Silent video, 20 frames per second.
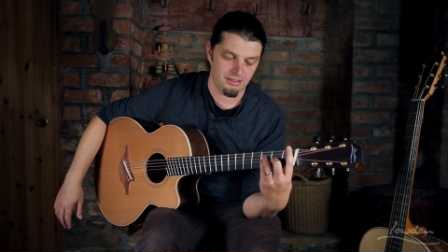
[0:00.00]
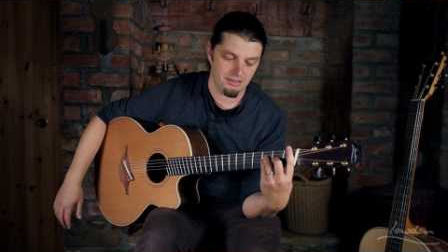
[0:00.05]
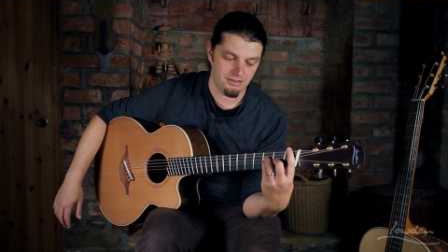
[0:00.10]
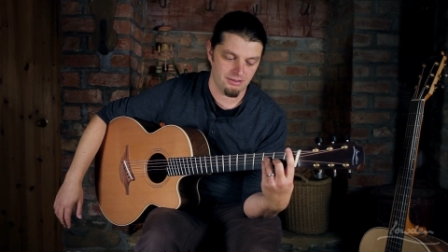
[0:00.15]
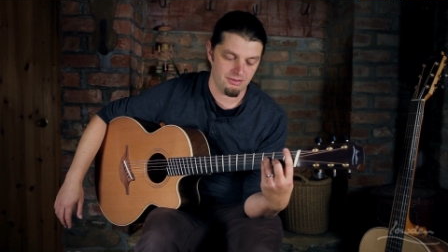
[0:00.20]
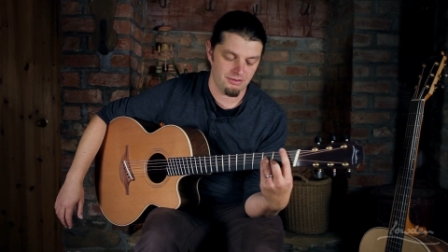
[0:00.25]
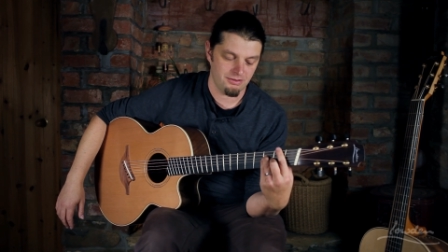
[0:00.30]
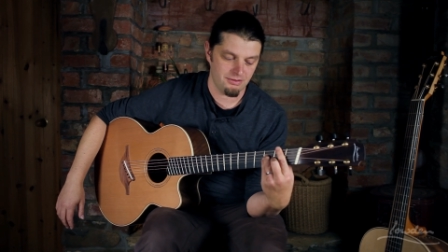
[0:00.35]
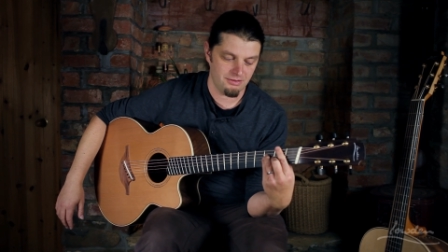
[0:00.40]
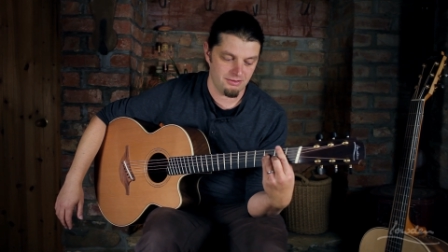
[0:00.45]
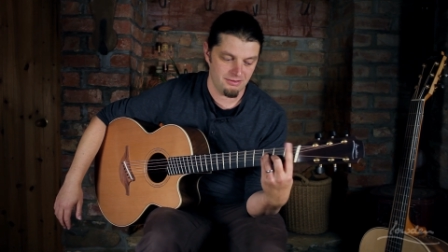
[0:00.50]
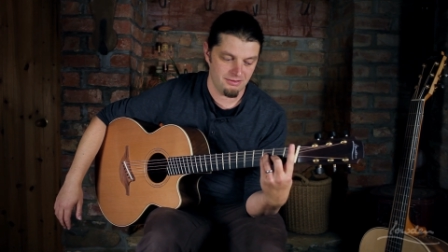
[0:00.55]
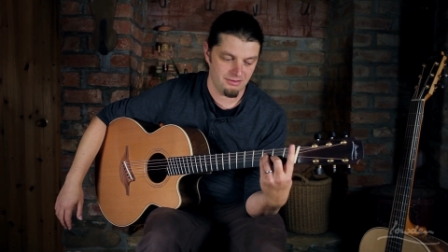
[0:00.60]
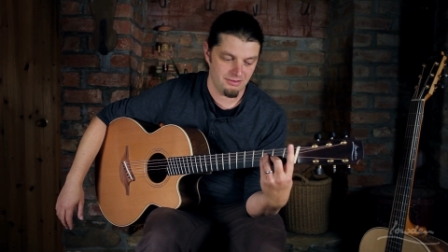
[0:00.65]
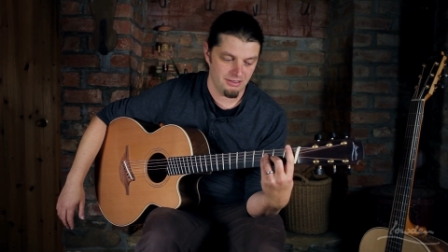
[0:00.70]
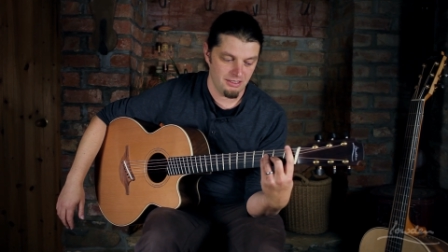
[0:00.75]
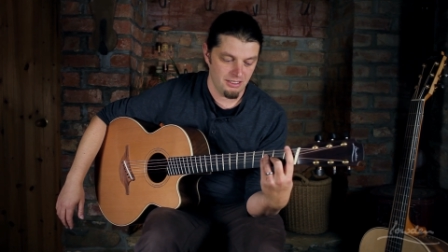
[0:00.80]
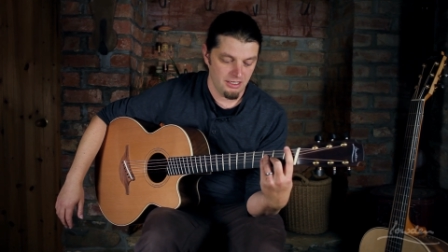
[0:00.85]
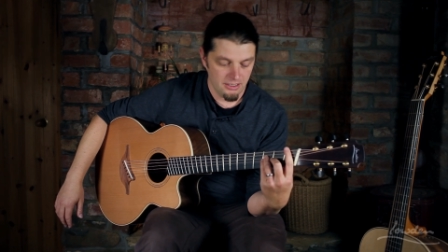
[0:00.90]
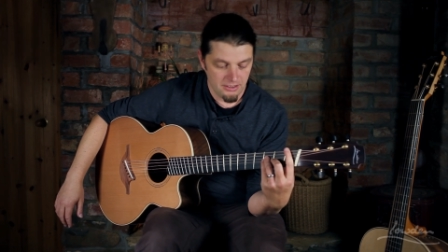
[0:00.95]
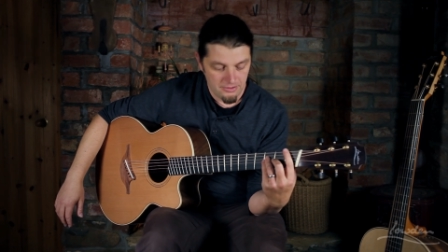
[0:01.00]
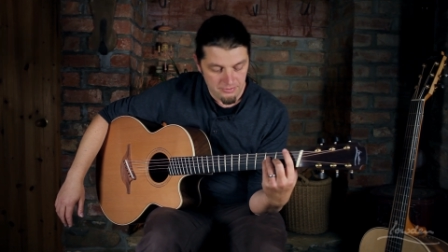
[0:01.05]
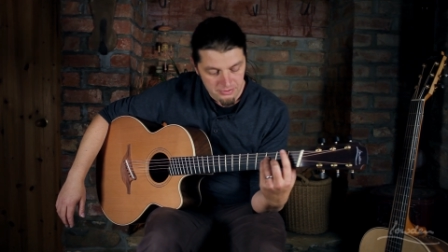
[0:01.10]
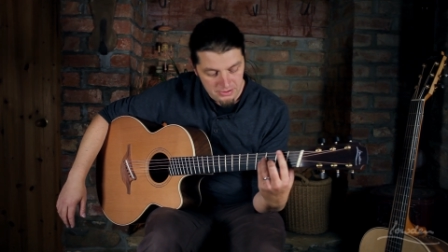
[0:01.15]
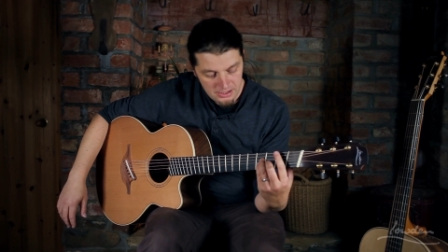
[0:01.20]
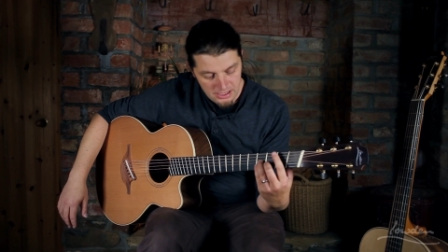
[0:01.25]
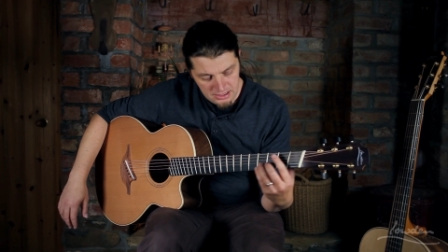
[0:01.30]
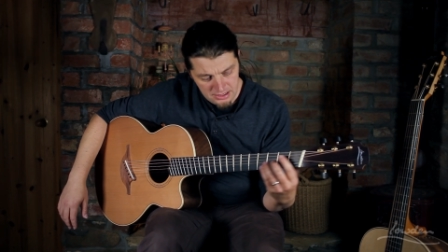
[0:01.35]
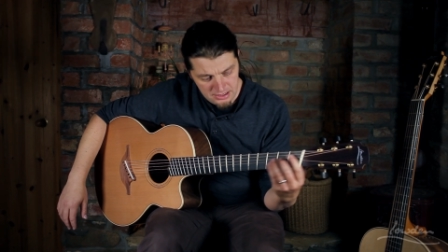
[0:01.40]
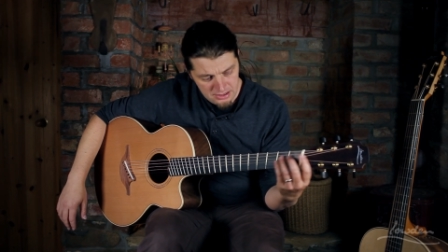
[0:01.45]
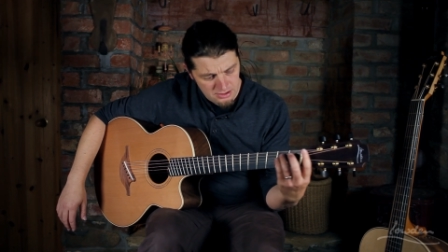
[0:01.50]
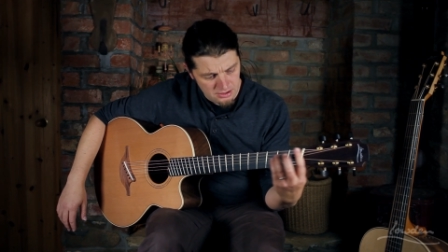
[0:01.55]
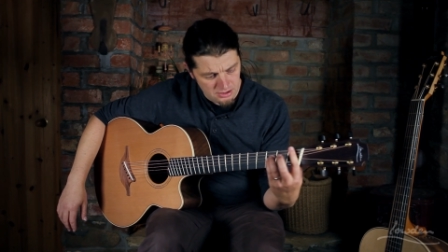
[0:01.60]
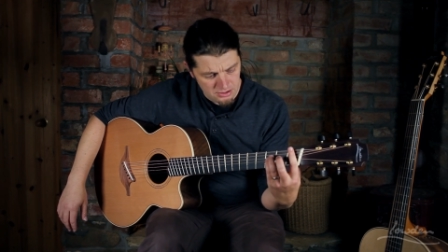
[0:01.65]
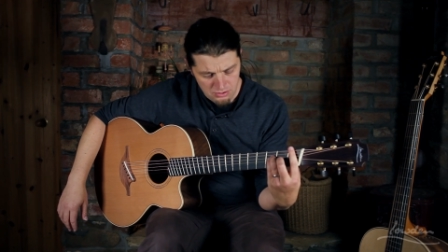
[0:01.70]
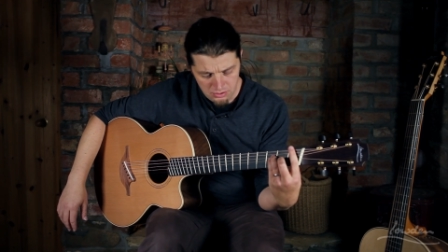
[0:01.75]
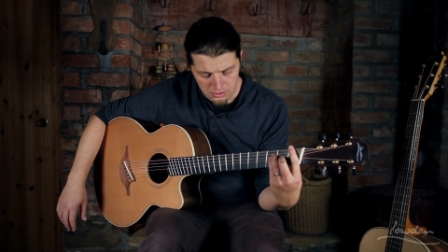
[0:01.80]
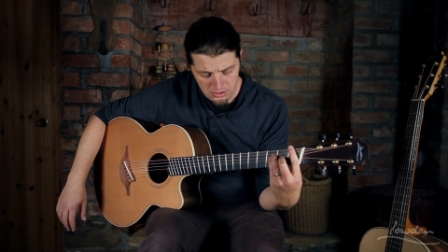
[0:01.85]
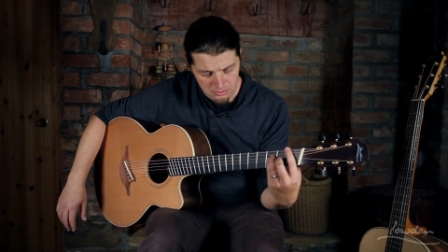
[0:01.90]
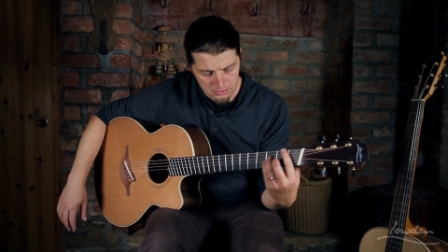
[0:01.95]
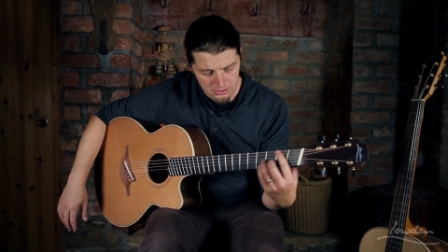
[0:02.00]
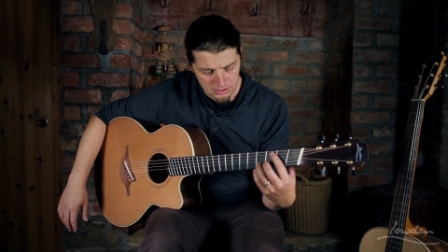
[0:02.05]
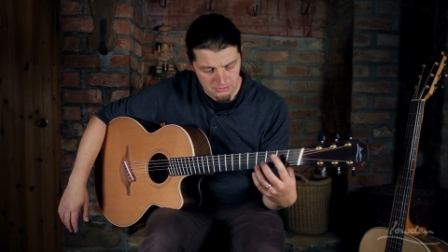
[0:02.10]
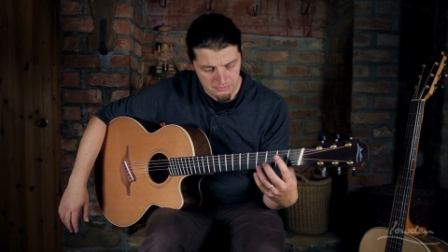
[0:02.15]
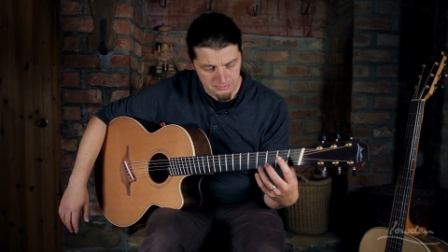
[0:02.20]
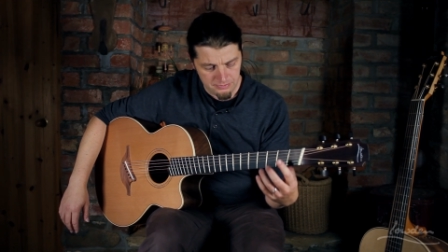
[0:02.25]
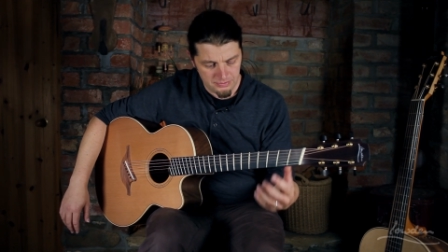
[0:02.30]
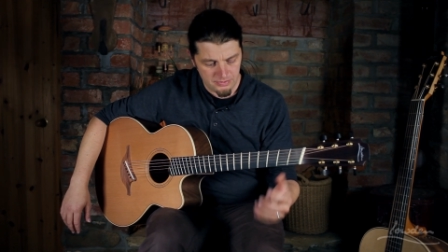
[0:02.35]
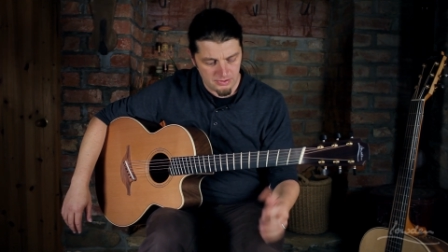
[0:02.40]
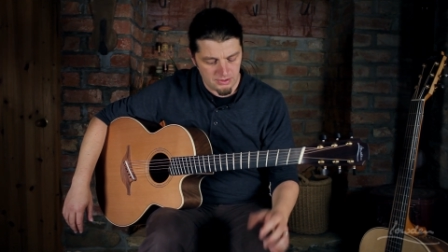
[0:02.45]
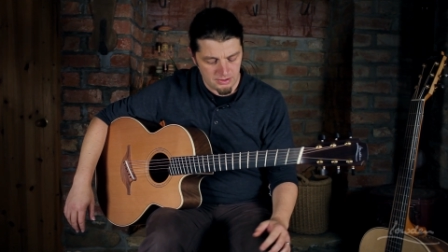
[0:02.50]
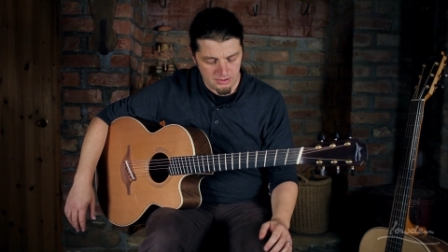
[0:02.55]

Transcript: so that's the only one.